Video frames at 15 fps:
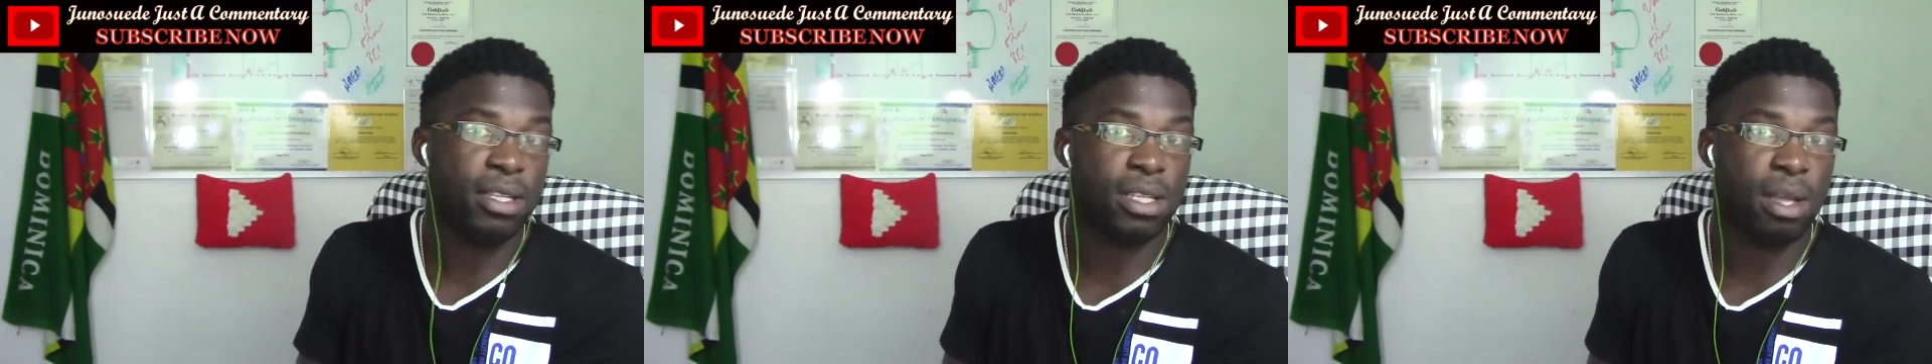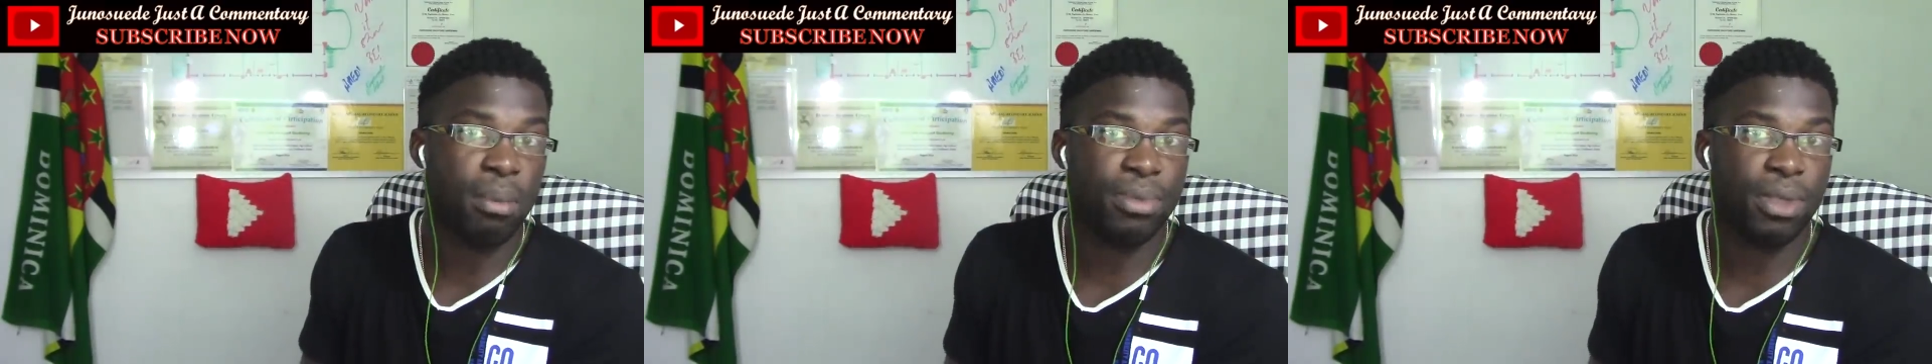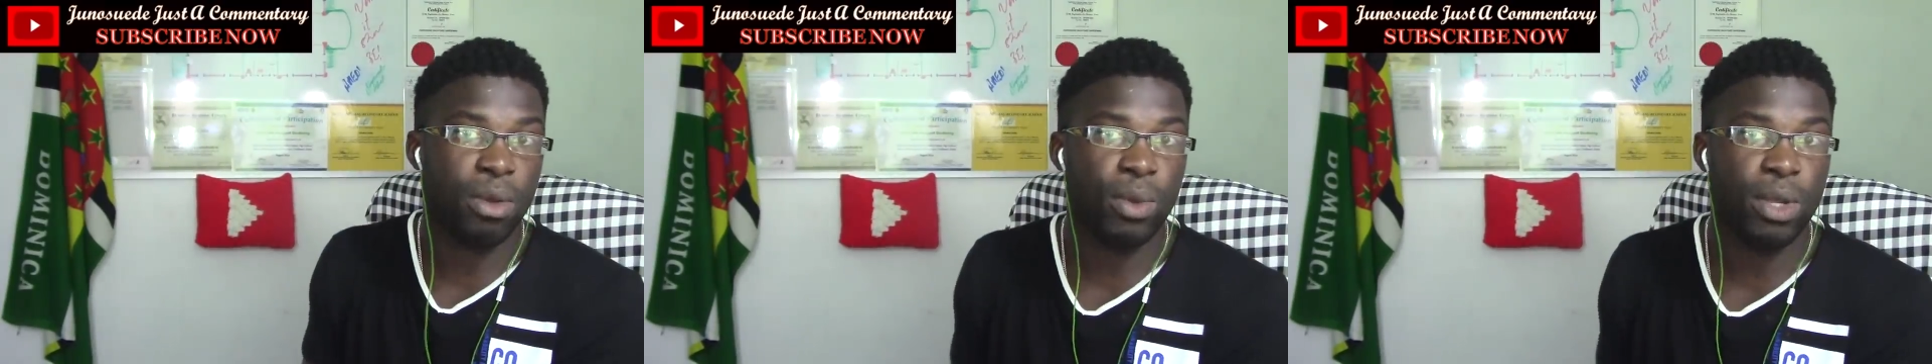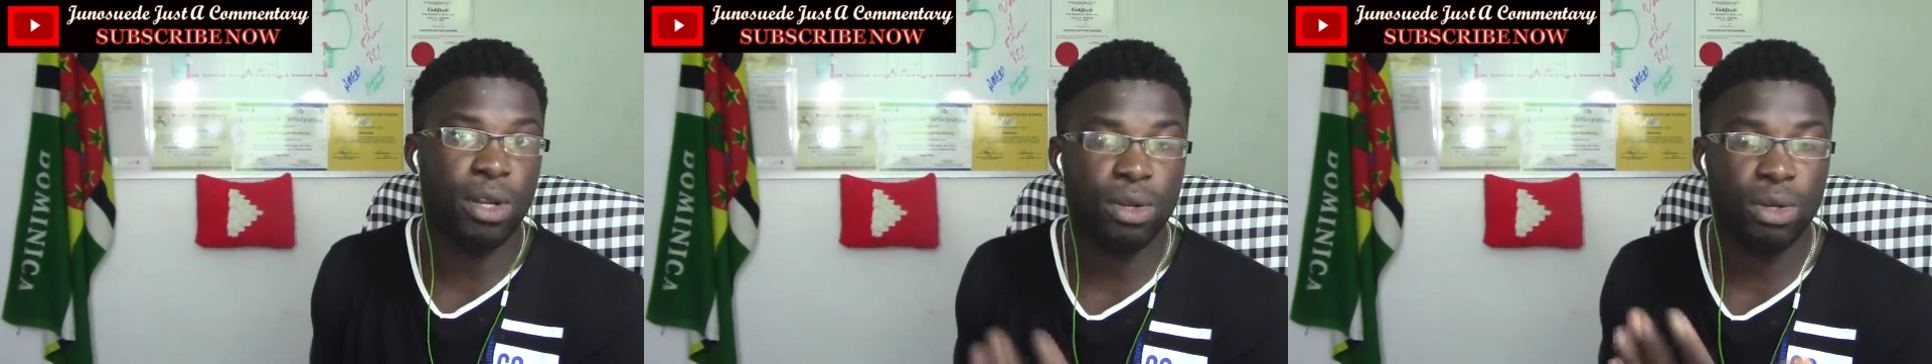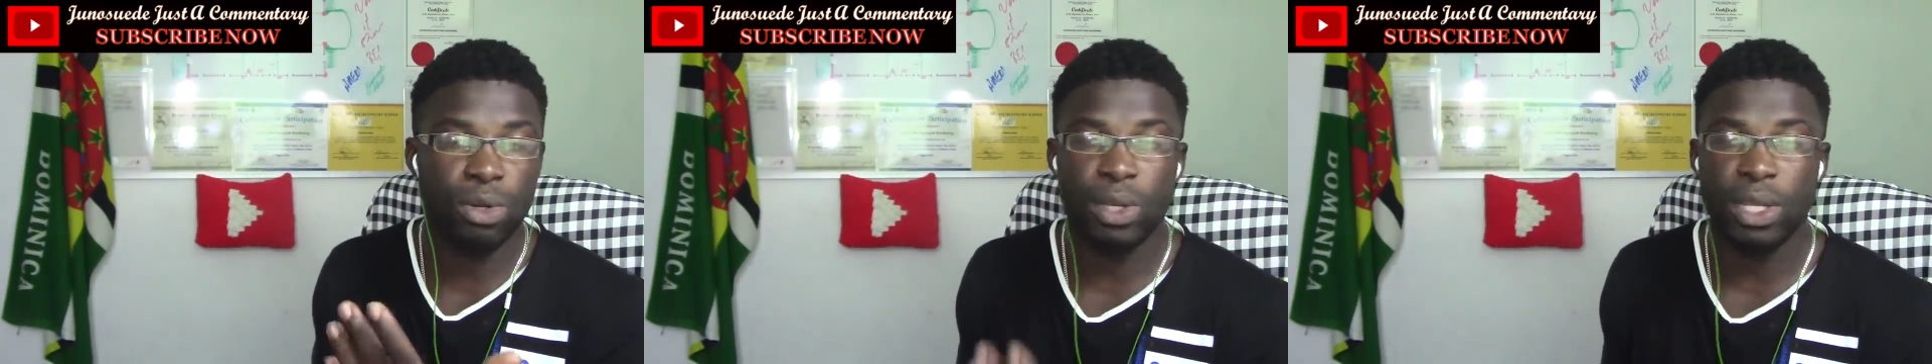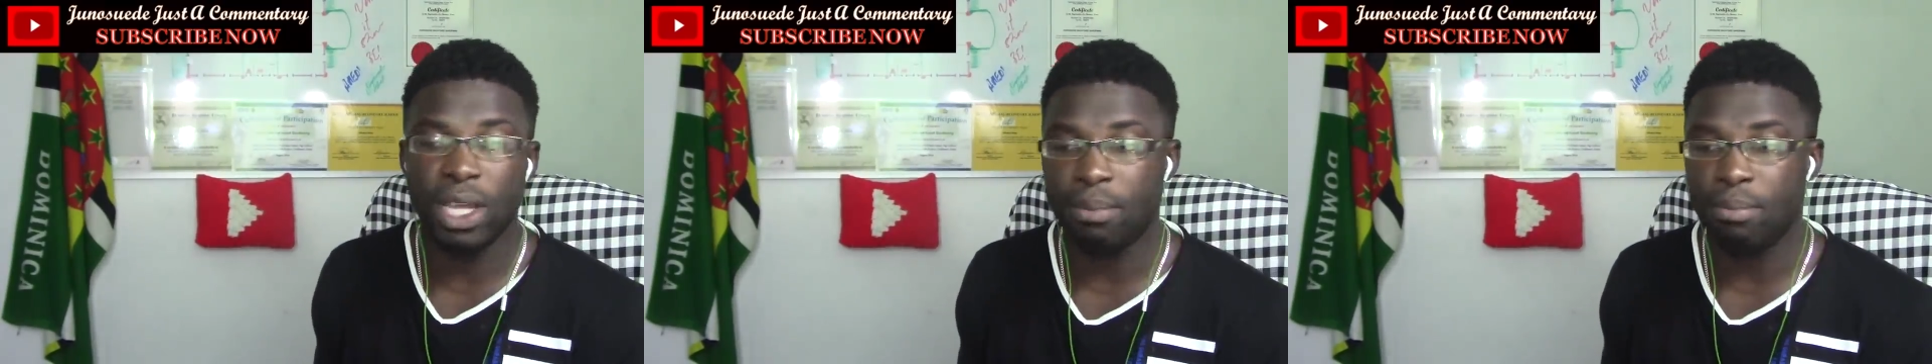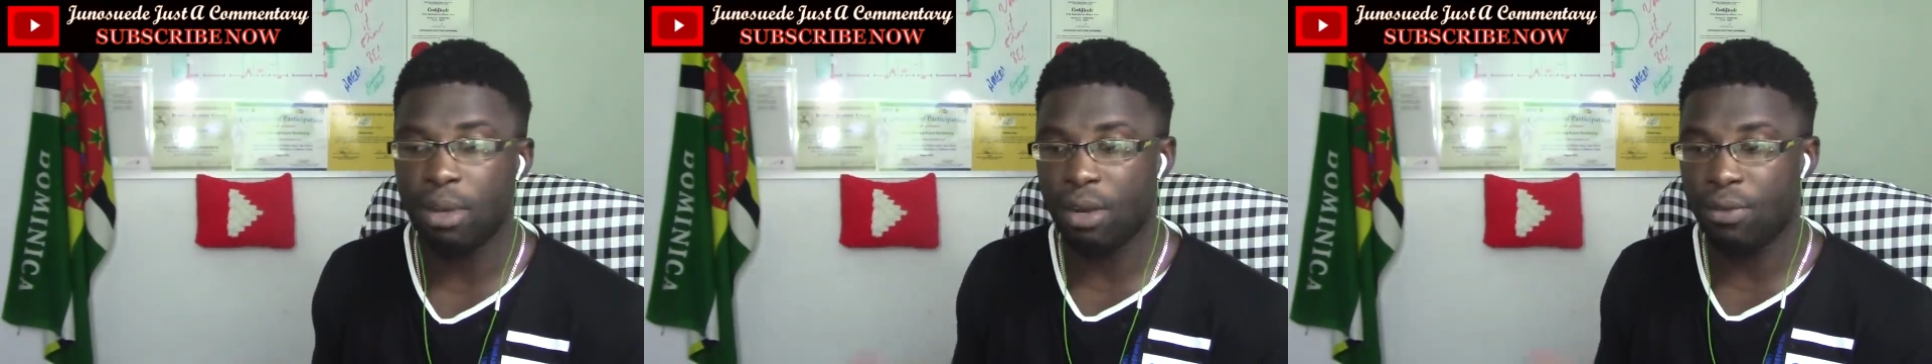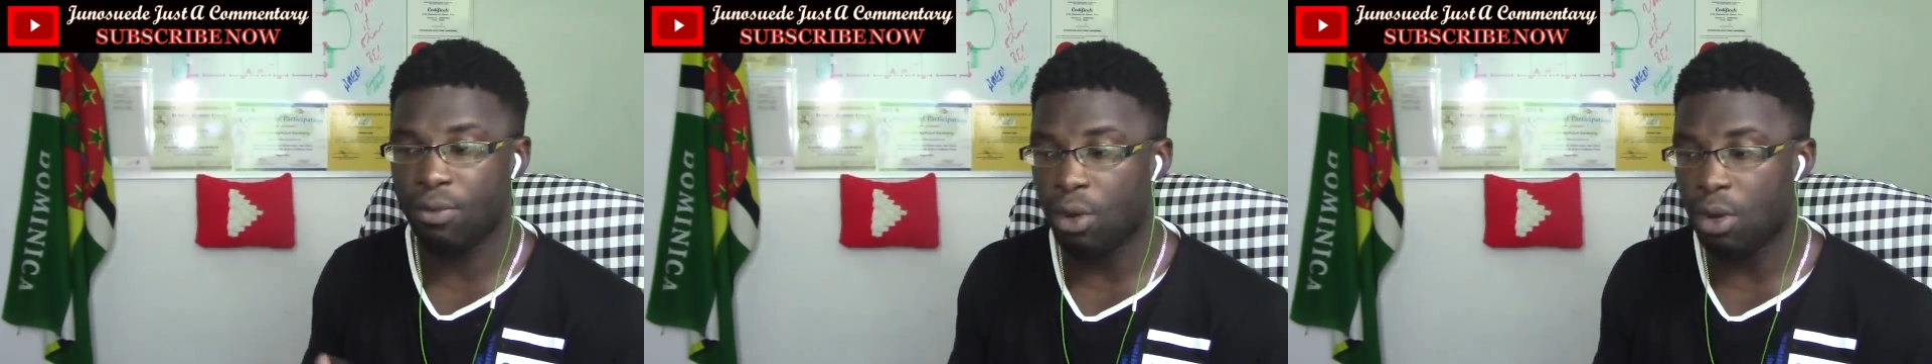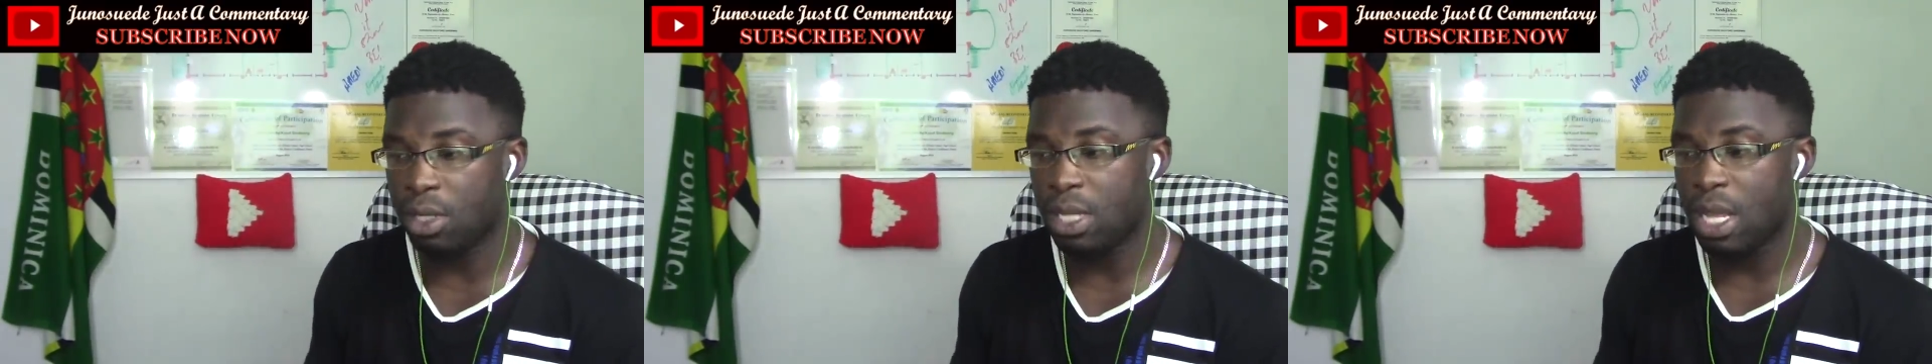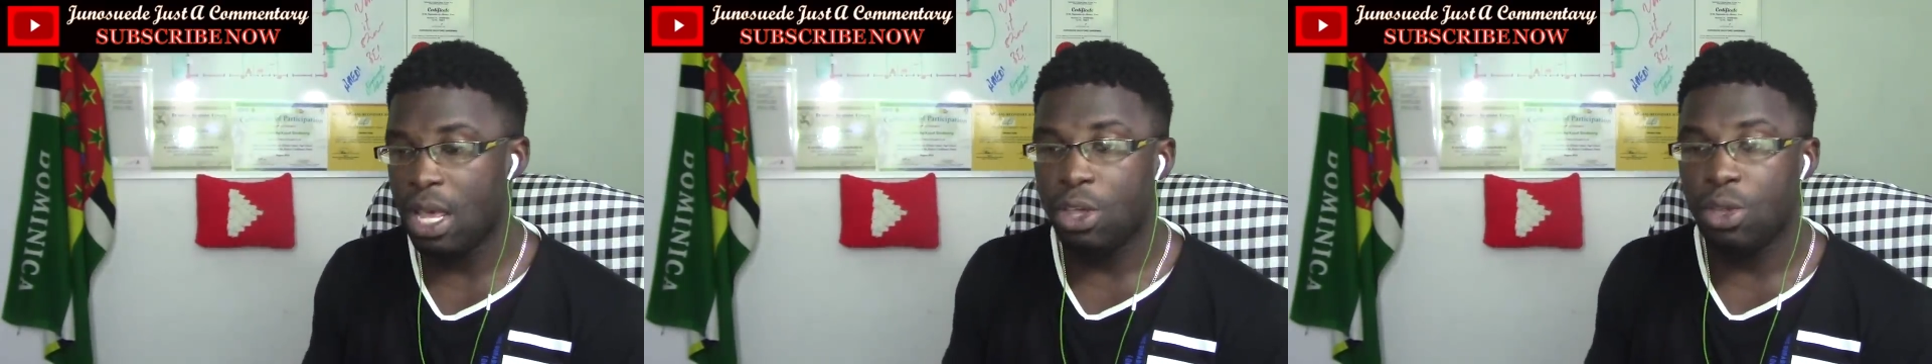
something we don't know yet but of course